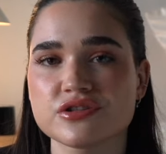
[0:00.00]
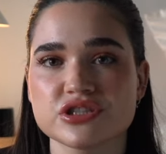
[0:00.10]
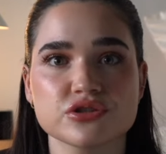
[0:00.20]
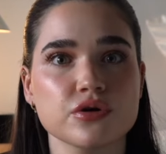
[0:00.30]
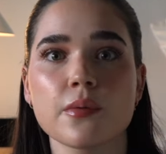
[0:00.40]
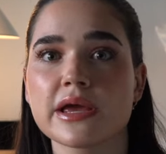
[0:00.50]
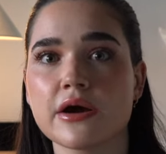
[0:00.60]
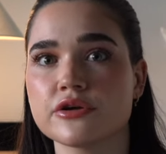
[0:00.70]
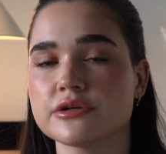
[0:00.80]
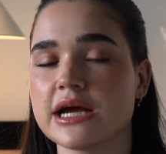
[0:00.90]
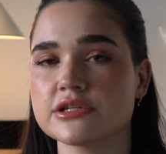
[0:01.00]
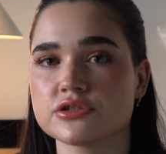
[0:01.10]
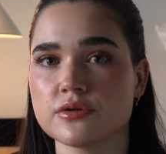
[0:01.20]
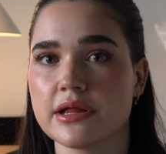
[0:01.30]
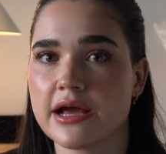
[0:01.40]
just growing out your
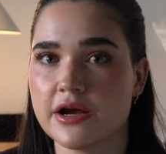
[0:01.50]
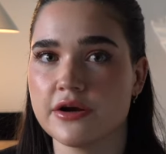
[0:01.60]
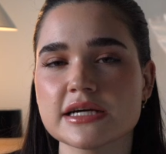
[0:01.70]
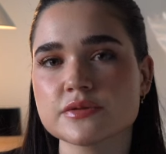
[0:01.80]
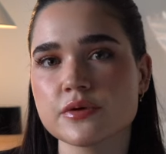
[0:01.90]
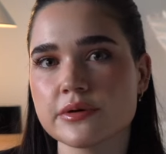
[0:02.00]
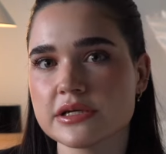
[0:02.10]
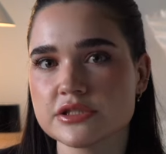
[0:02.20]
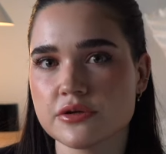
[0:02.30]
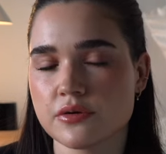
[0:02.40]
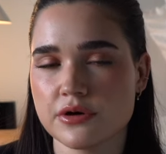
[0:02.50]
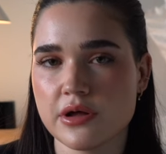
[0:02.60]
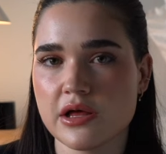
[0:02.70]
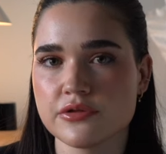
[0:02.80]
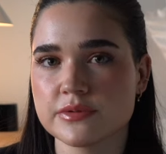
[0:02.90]
natural hair. Next, we're going into your oral
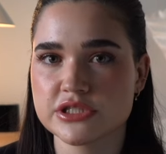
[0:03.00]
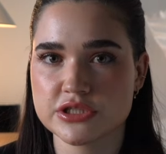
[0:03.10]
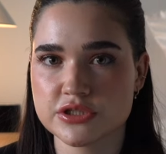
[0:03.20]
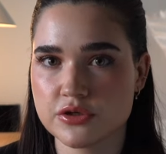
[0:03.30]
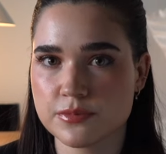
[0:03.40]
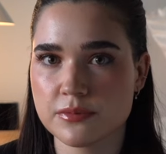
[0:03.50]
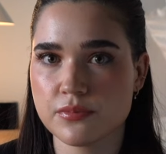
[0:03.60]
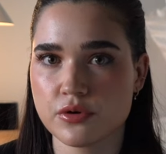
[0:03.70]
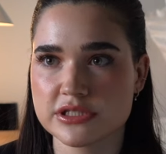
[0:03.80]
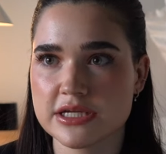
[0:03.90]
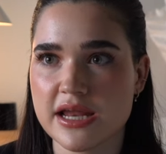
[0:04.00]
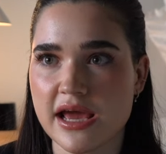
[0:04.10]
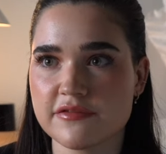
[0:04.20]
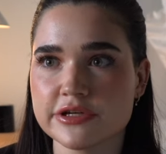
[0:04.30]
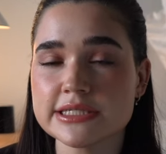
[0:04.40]
health, which is super important.
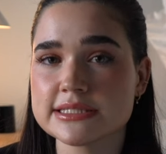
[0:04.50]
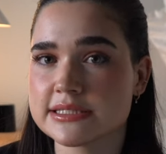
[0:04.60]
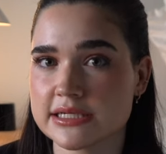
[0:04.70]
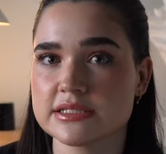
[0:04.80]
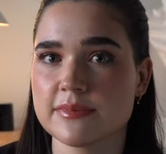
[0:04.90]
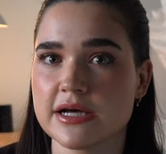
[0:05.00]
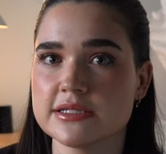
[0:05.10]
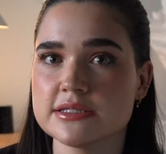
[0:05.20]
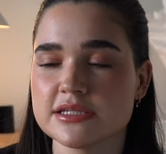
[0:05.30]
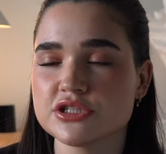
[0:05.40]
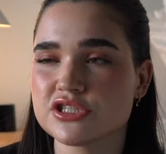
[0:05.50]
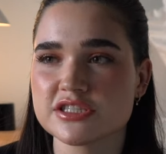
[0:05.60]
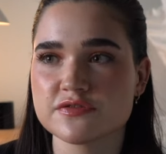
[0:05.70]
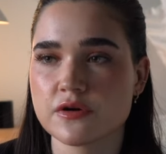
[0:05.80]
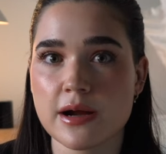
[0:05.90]
Every 6 months, this is
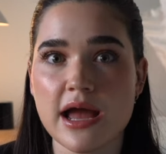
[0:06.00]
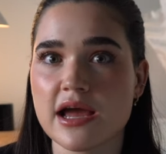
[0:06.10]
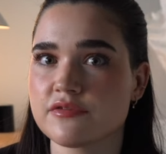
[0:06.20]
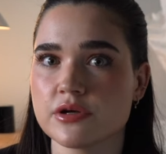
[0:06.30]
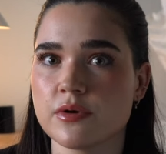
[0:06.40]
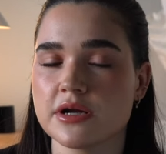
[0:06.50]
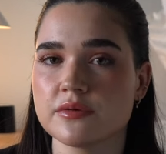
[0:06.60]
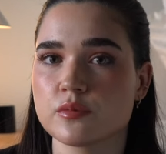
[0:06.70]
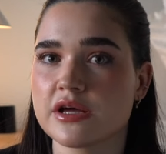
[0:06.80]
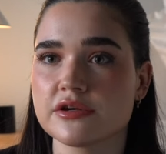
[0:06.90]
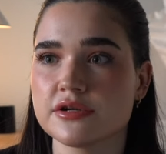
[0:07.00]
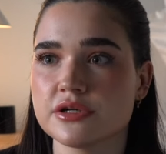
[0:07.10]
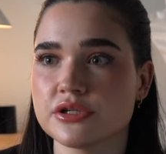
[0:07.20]
just for everyone, whether